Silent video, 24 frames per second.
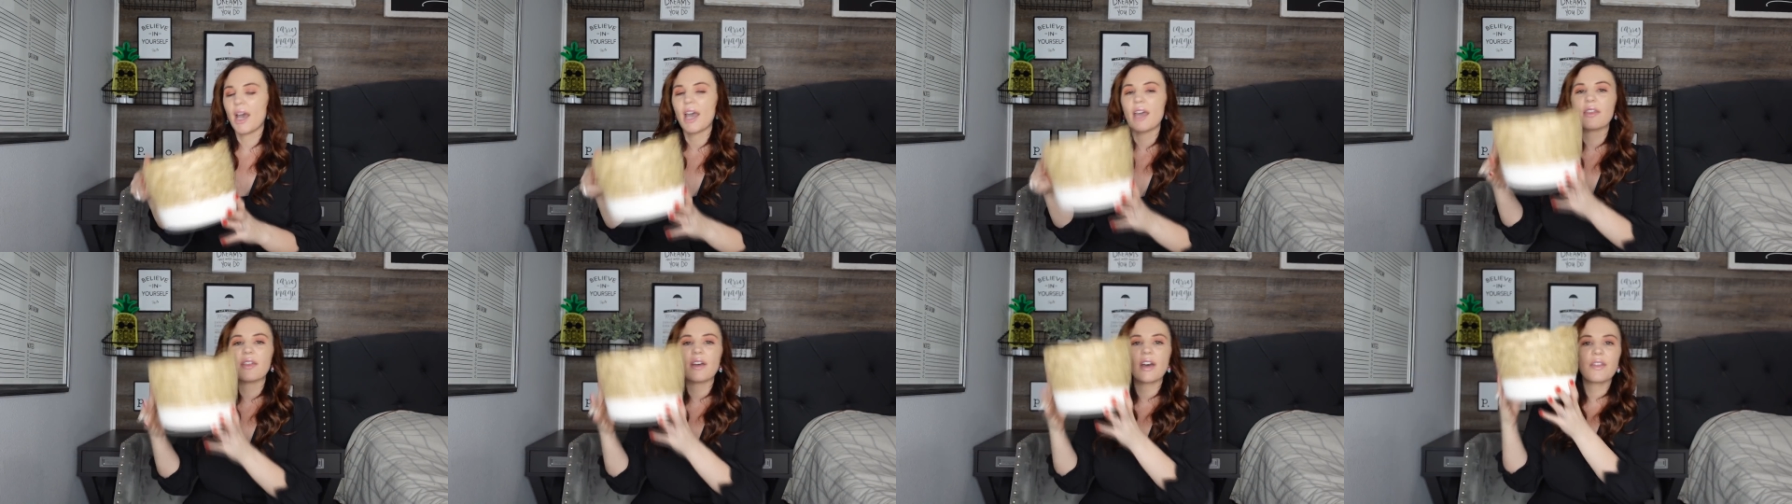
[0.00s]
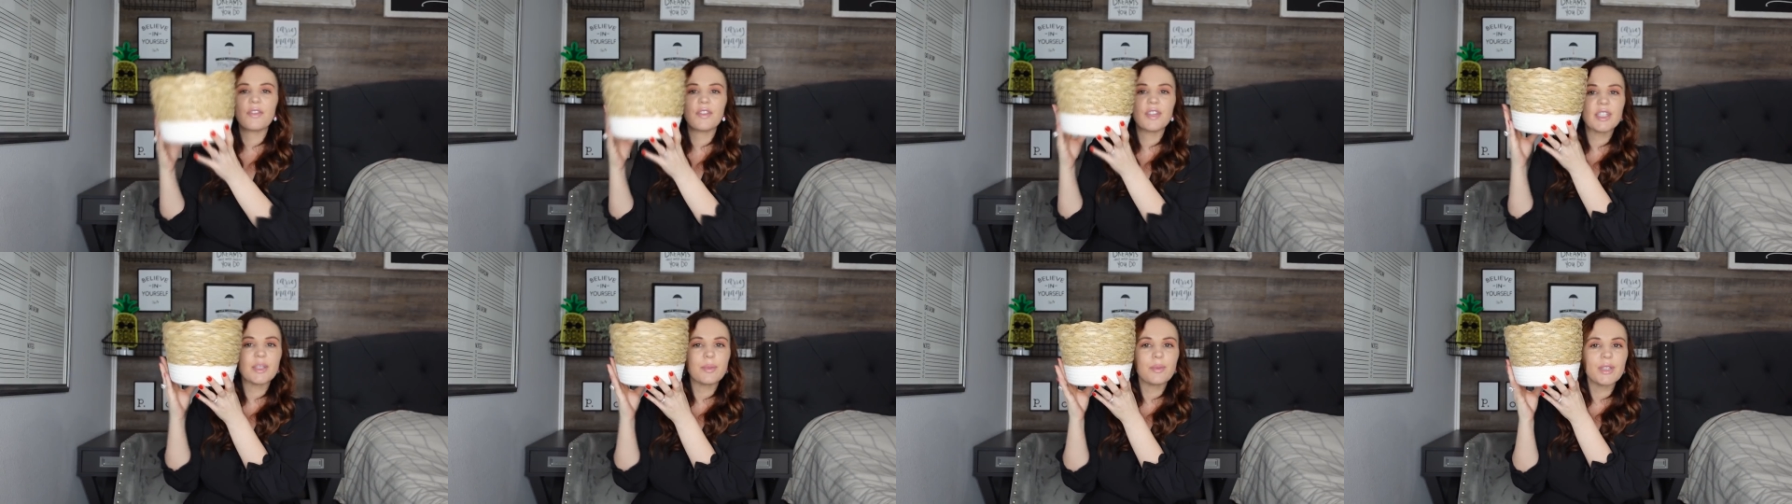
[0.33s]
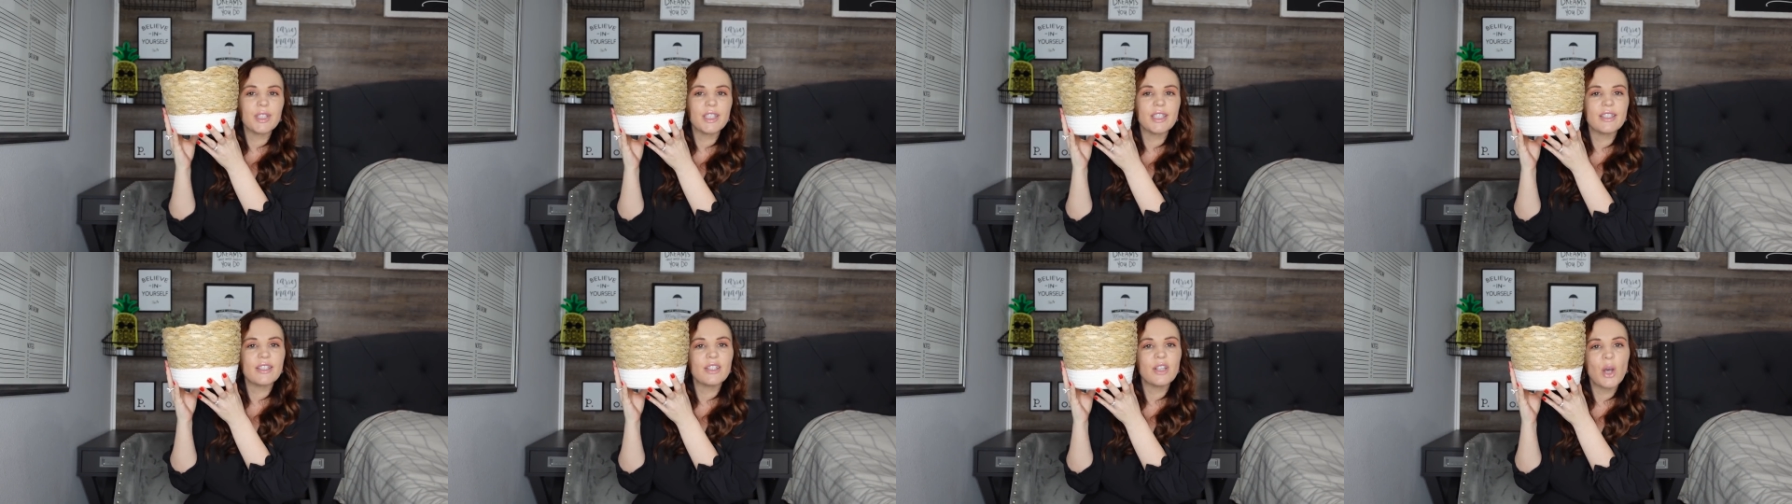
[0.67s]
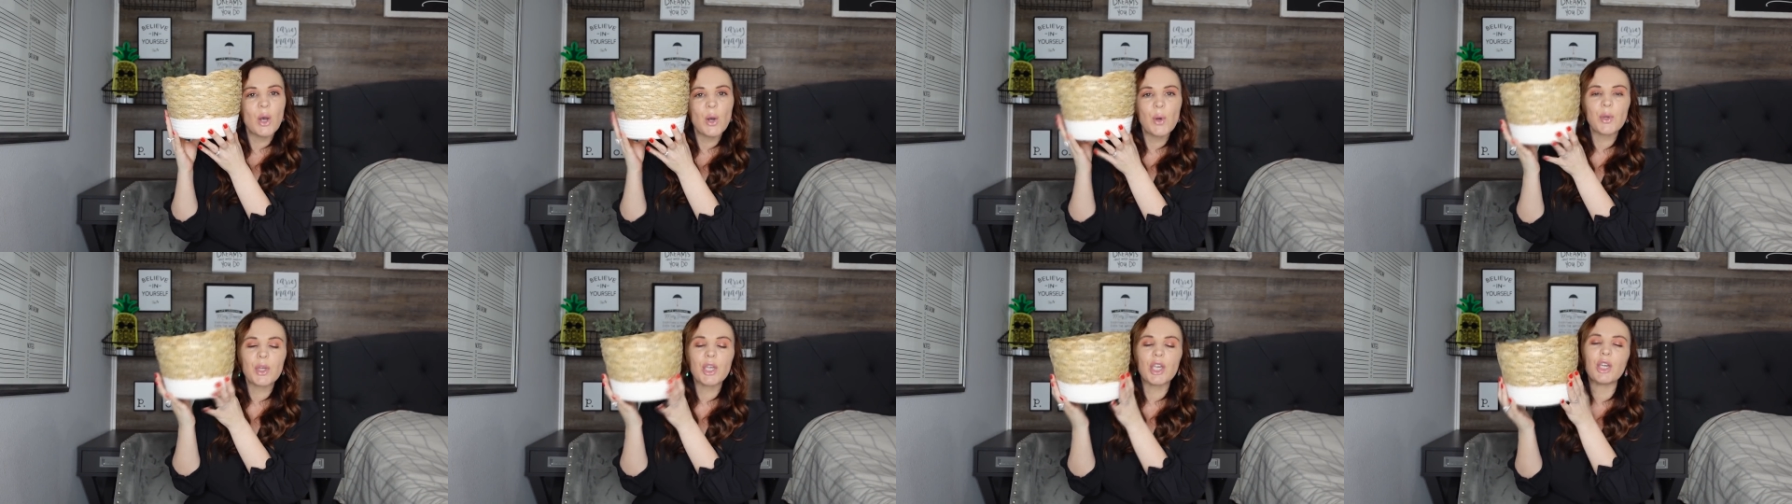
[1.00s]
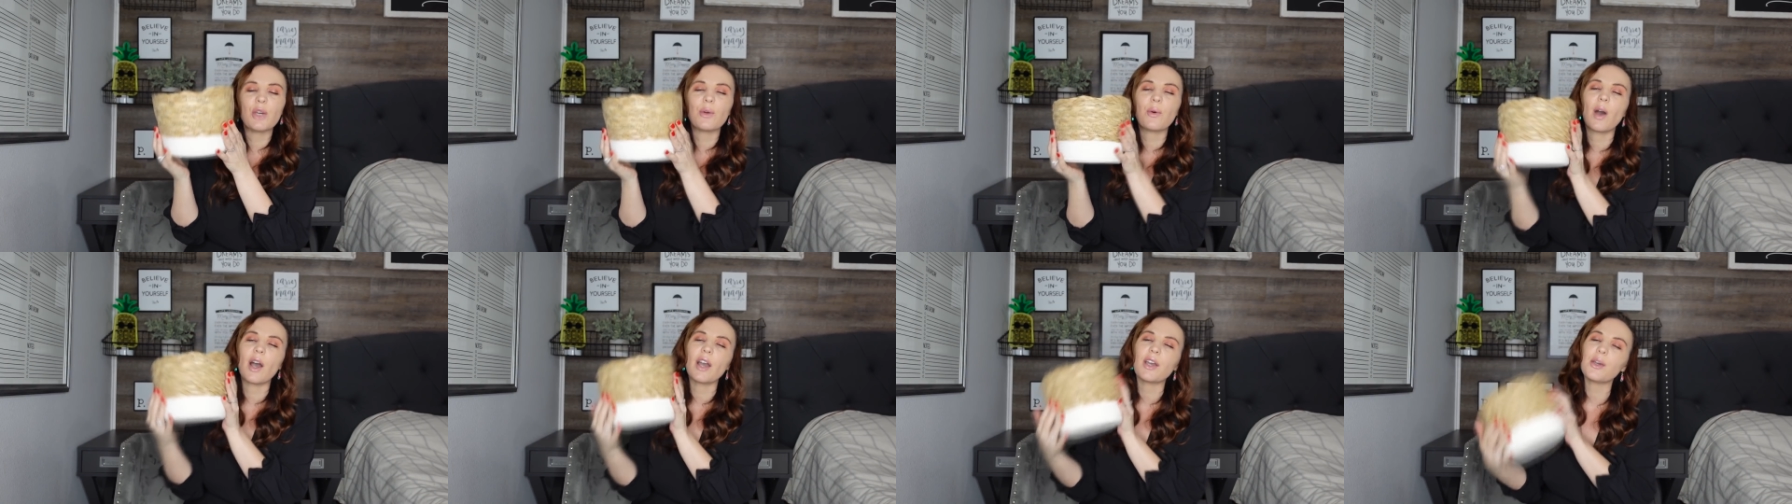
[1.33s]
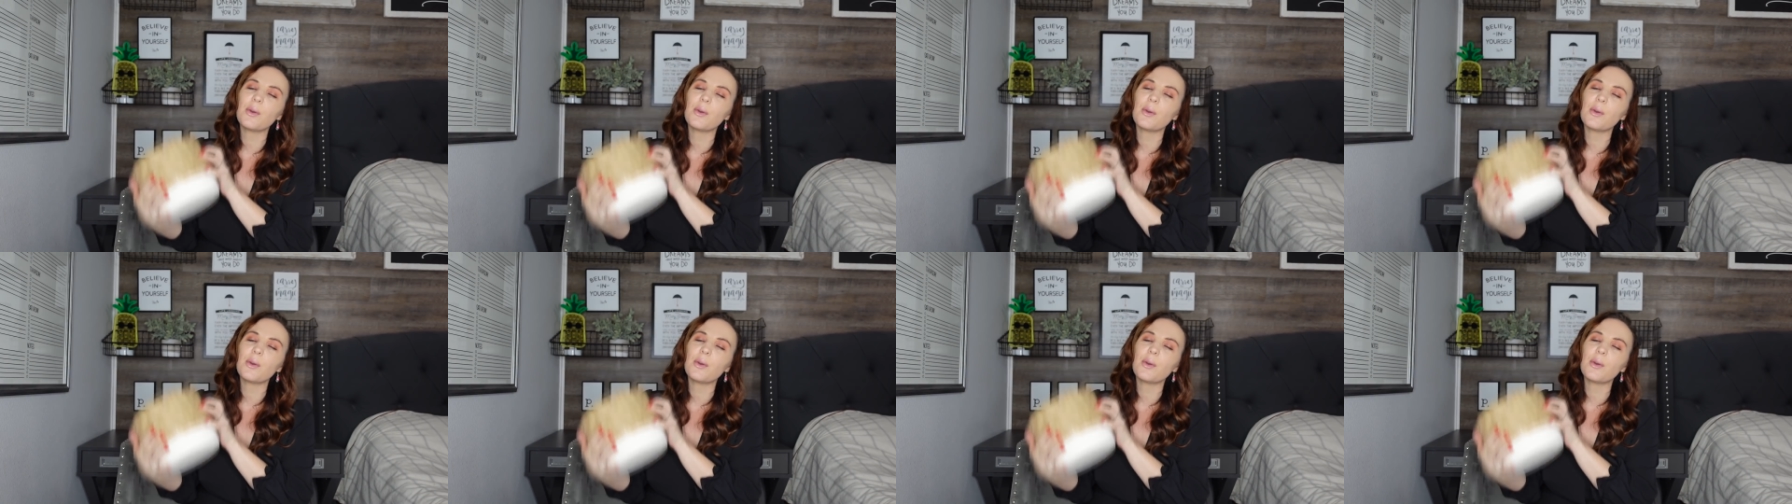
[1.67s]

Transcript: I thought this was so cute.